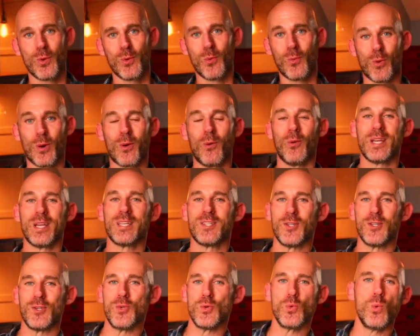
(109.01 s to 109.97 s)
we're going to
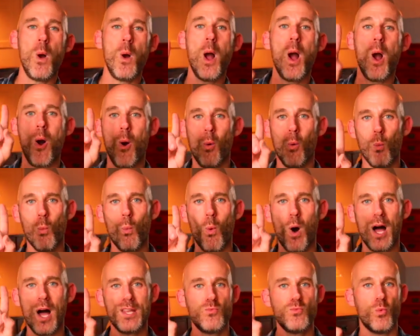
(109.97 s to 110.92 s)
do
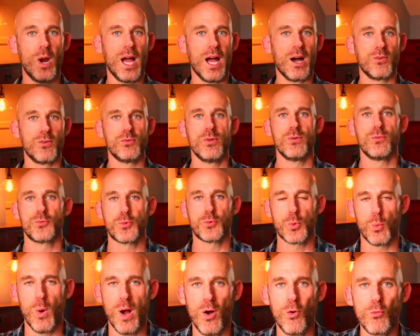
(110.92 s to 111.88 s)
one round of
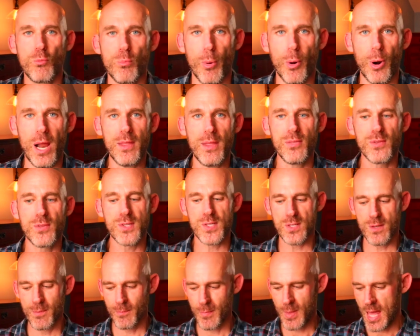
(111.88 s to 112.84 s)
12 breaths.
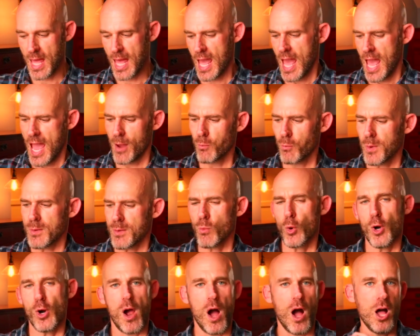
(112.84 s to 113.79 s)
And when we're
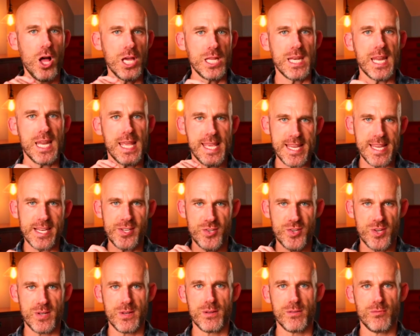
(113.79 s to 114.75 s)
on each
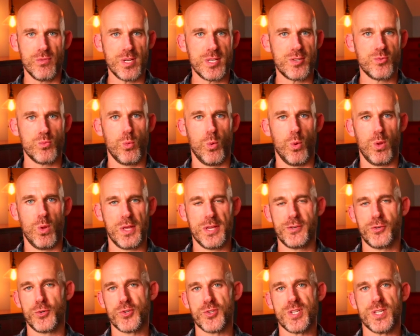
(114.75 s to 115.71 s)
individual
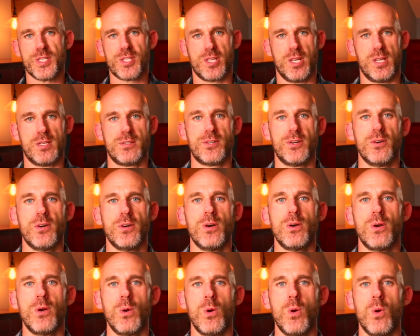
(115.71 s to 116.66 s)
energy center,
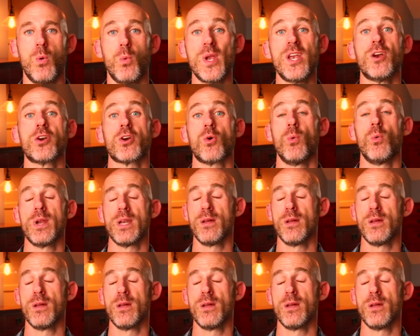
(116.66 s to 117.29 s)
we are going to